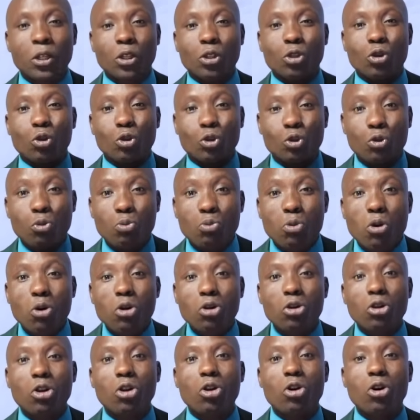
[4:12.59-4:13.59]
So
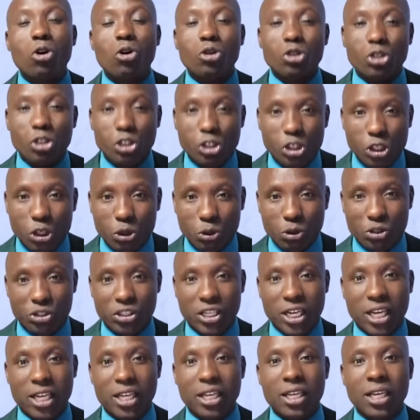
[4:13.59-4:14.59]
tomorrow on
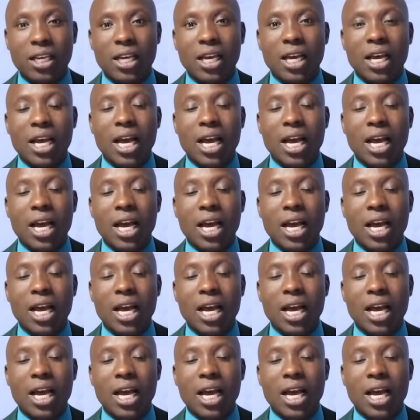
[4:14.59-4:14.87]
Tuesday,